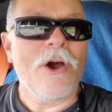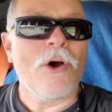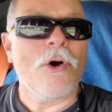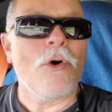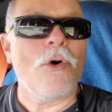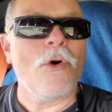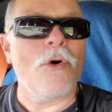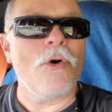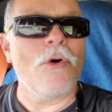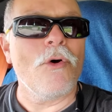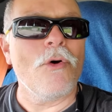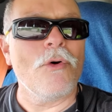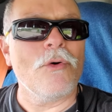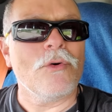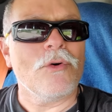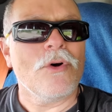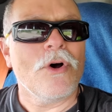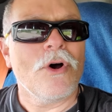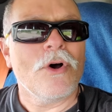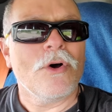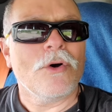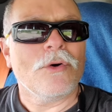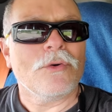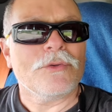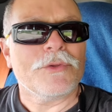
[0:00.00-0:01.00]
Who
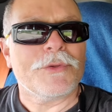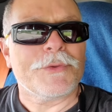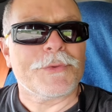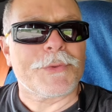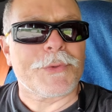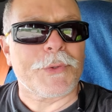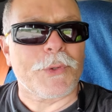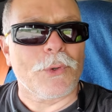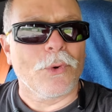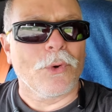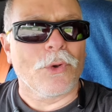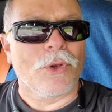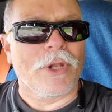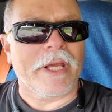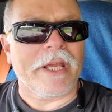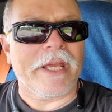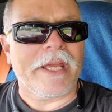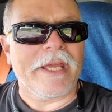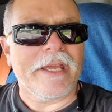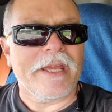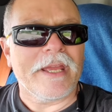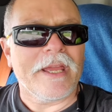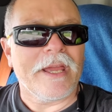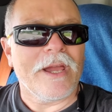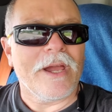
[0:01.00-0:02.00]

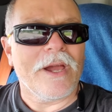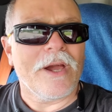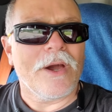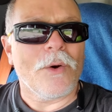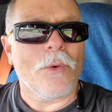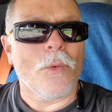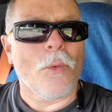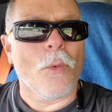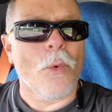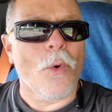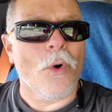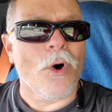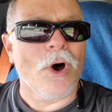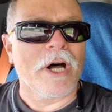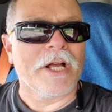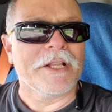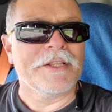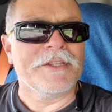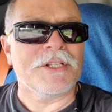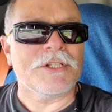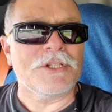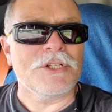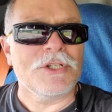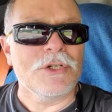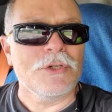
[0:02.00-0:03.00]
truly
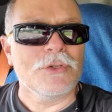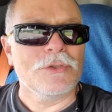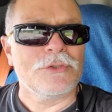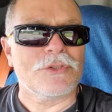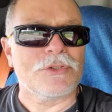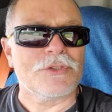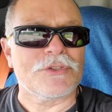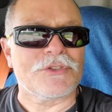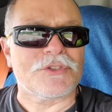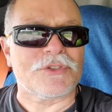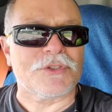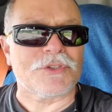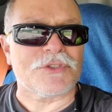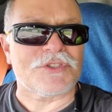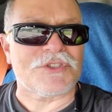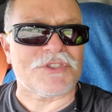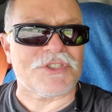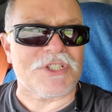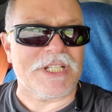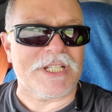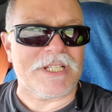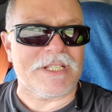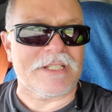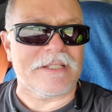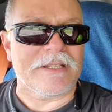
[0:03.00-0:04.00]
want you to
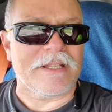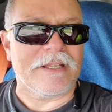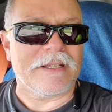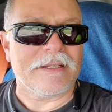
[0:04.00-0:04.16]
succeed?